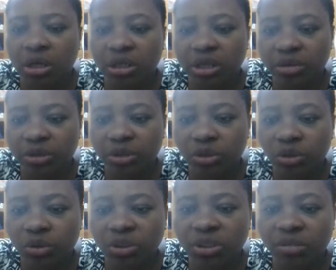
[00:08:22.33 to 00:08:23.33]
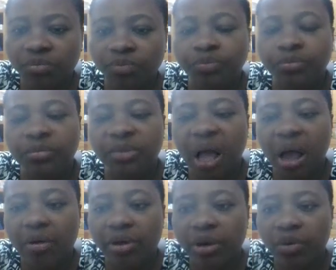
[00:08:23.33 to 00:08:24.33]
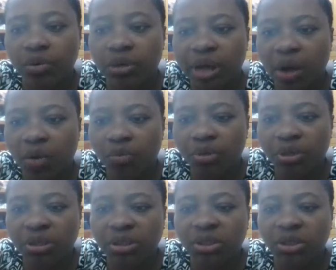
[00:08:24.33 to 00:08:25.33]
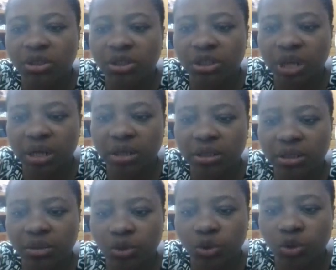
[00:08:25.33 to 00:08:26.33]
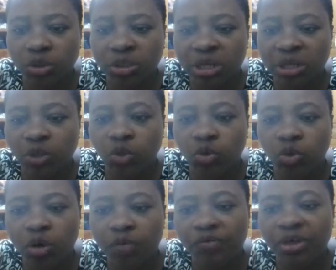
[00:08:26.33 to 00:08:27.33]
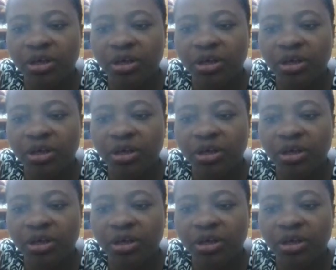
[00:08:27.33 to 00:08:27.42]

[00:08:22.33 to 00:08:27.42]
The resulting array will now be such as 12,